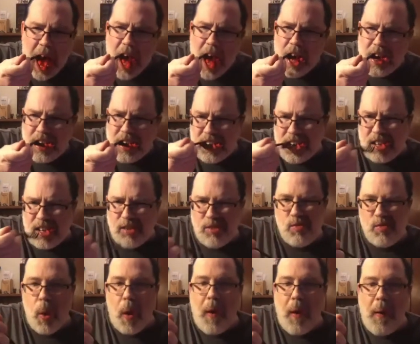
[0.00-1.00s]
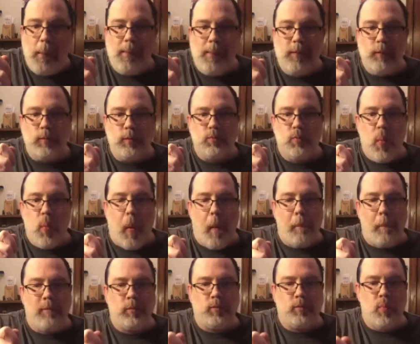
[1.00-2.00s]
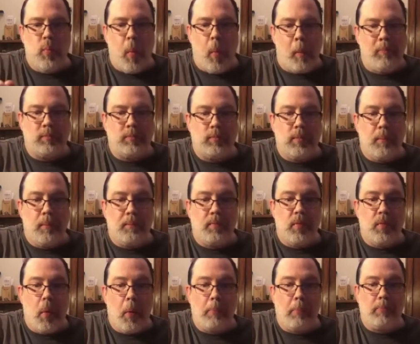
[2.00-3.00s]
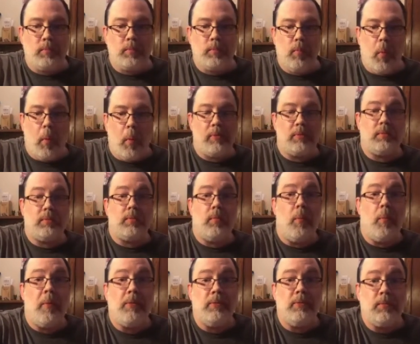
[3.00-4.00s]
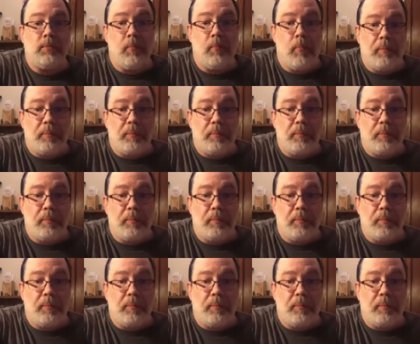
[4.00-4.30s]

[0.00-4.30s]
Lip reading: I don't know. I was trying to think of that before I started filming myself cooking.